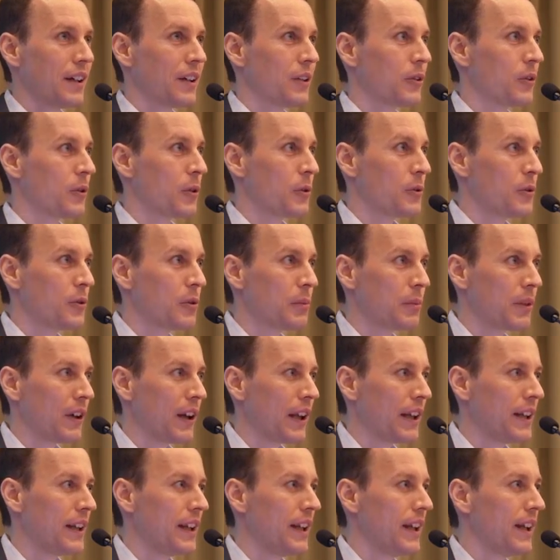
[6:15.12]
consumer
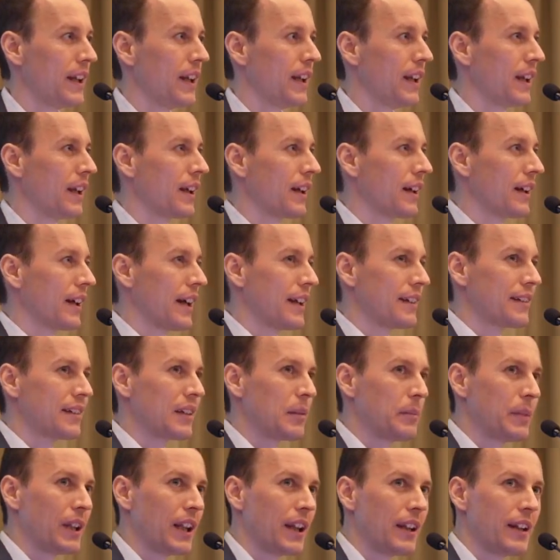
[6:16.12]
lending,
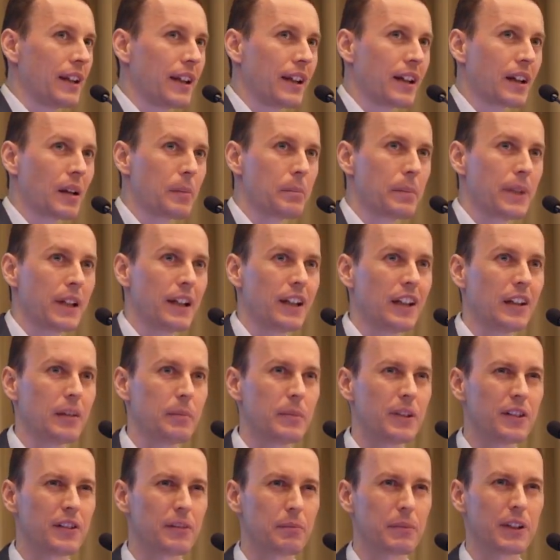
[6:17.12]
SME lending companies,
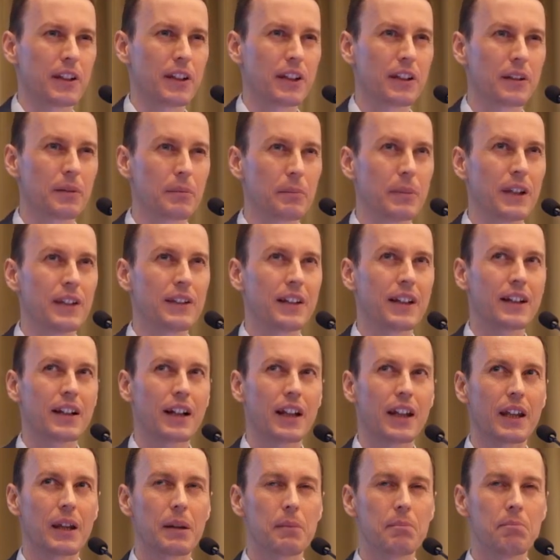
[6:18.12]

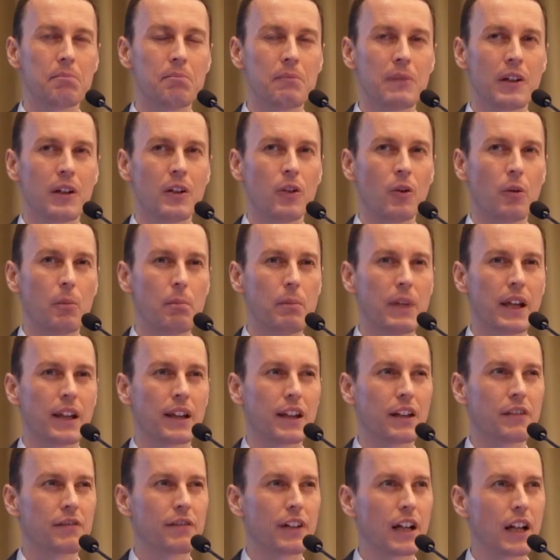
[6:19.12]
basically
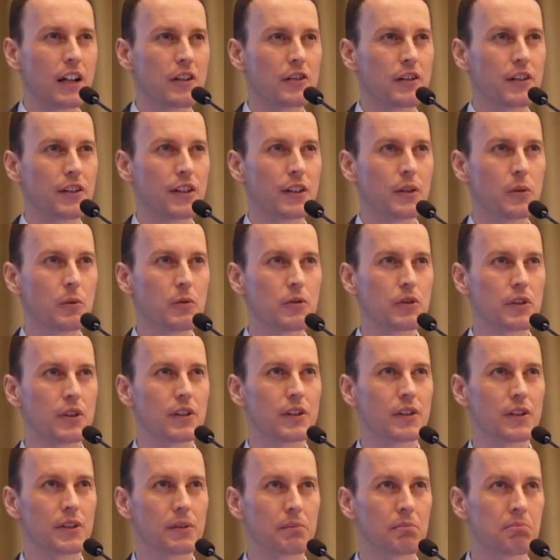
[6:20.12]
non-banking financial
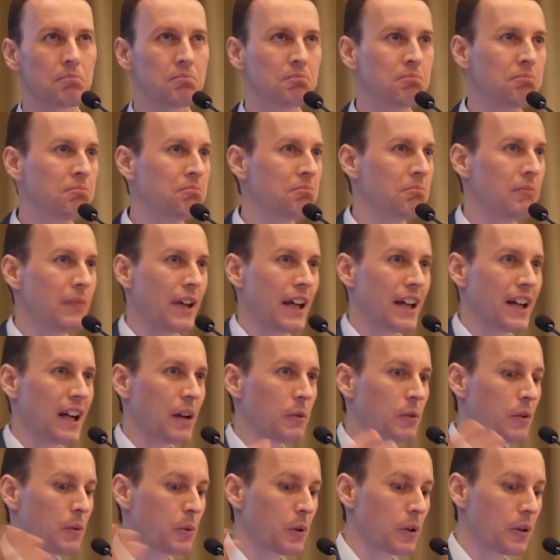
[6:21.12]
institutions
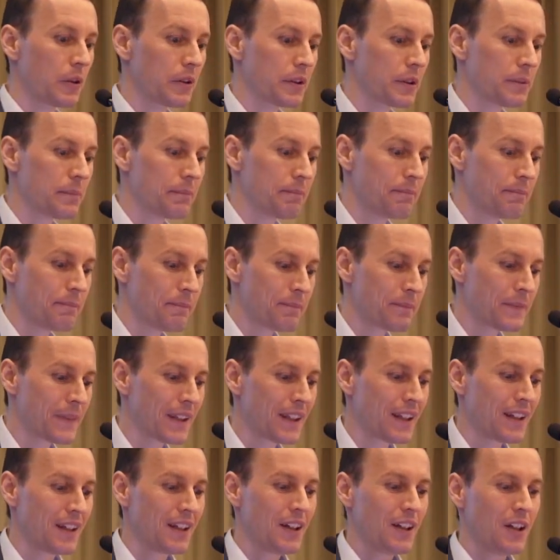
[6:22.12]
around the world.
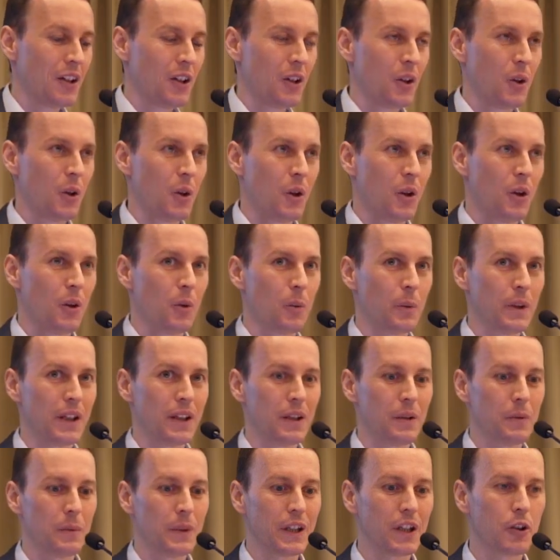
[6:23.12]

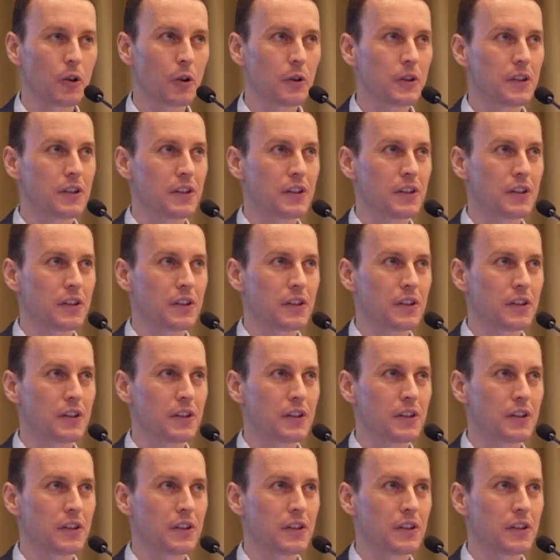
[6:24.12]
We got